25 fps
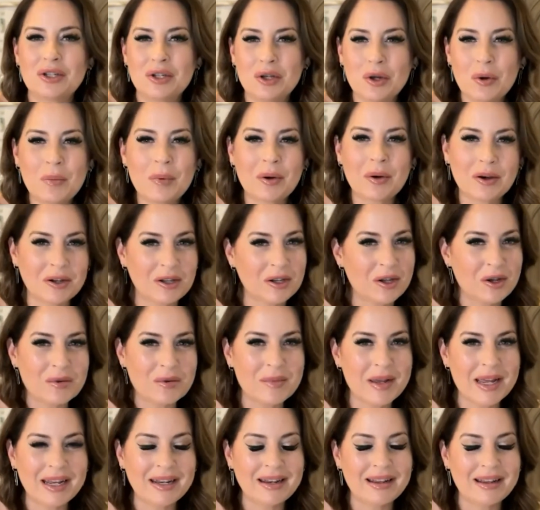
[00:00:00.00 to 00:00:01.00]

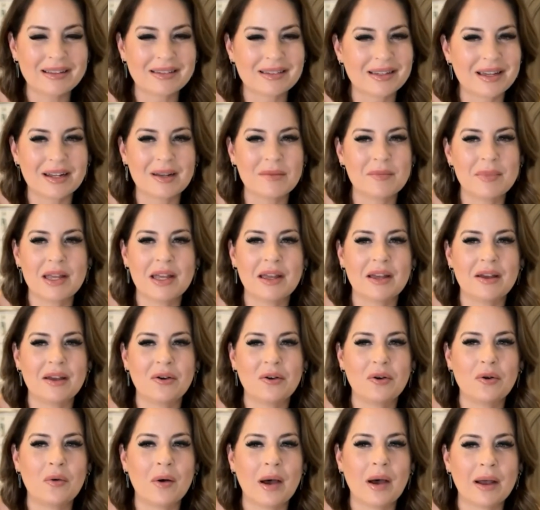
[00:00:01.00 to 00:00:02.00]
superhuman is going to be
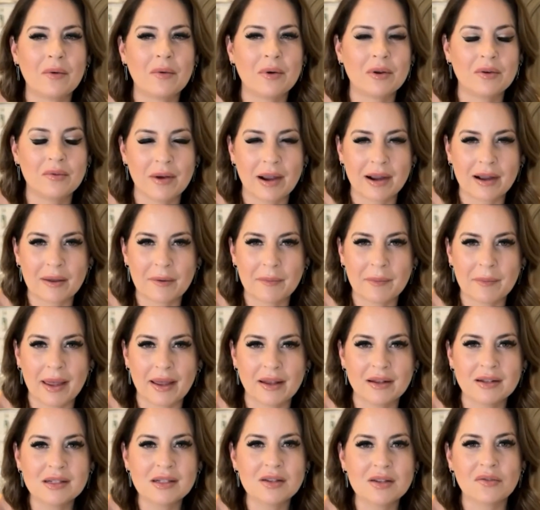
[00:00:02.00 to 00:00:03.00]
who I would
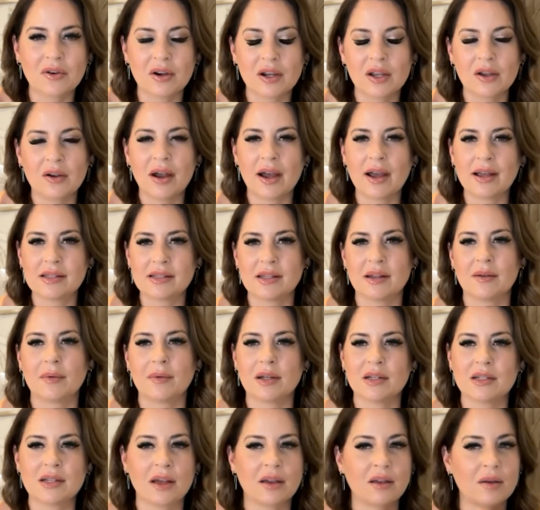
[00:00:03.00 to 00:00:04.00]
recommend for you guys. And I'm
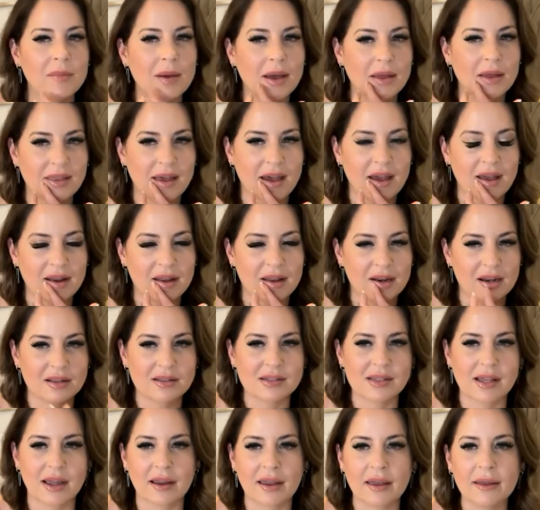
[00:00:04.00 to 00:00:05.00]
going to tell you about that in
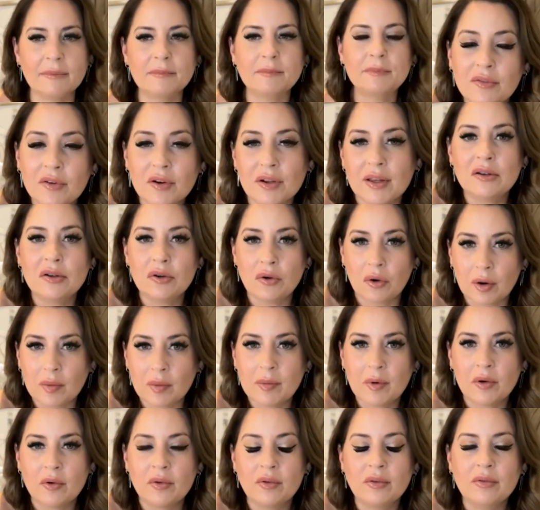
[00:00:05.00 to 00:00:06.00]
a second. For a
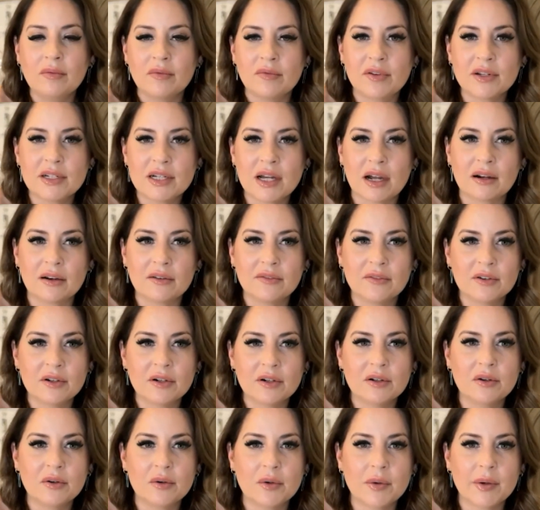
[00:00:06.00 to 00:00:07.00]
normal
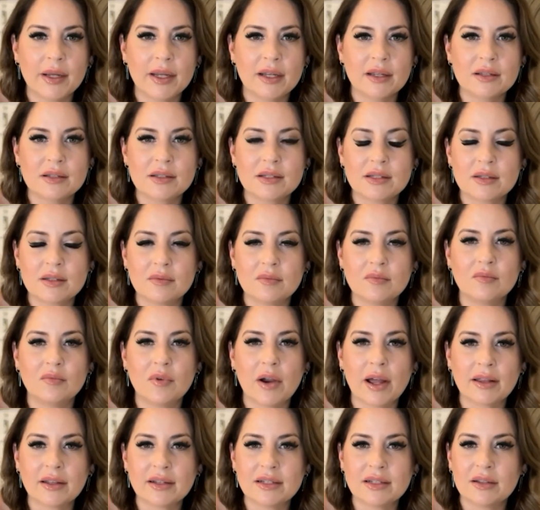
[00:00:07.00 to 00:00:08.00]
photographer who is
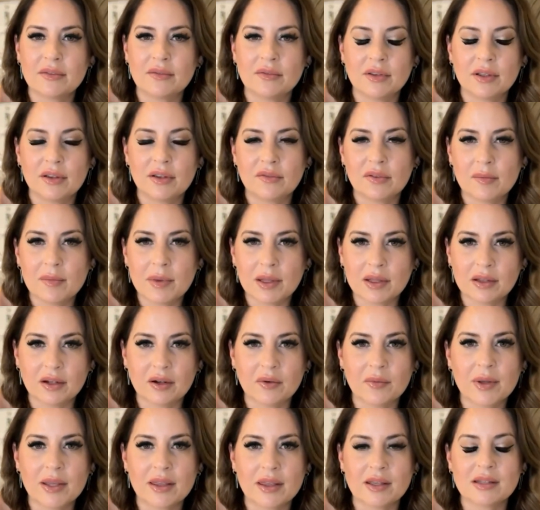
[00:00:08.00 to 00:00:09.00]
relatively
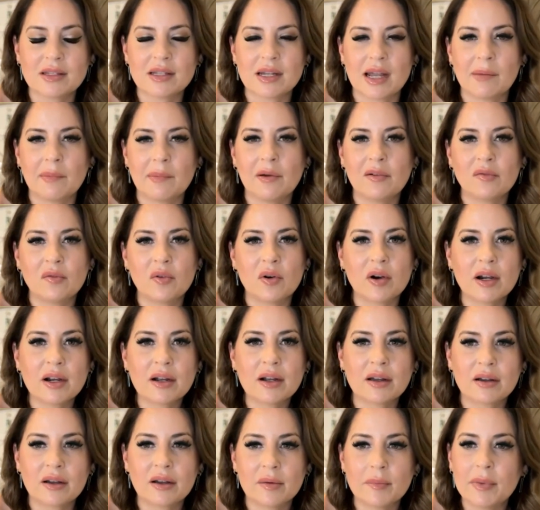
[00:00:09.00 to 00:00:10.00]
familiar with this type of
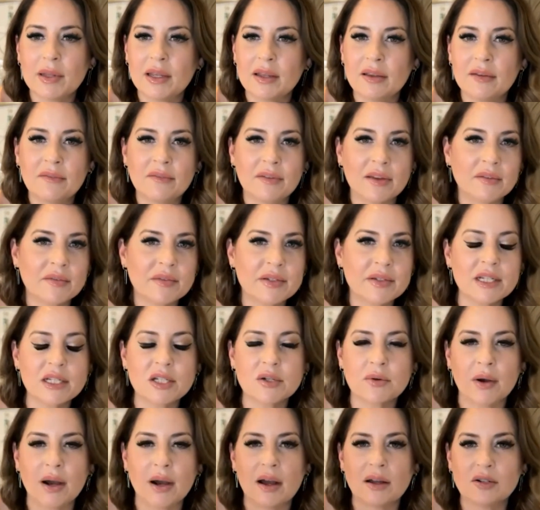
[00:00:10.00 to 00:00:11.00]
work, could be 50
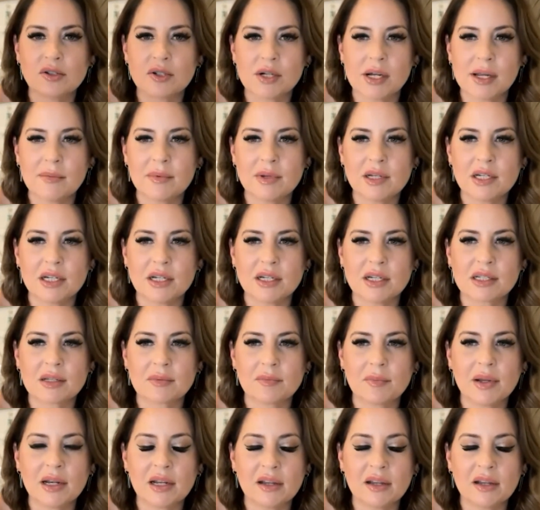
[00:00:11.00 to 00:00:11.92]
to 100 images.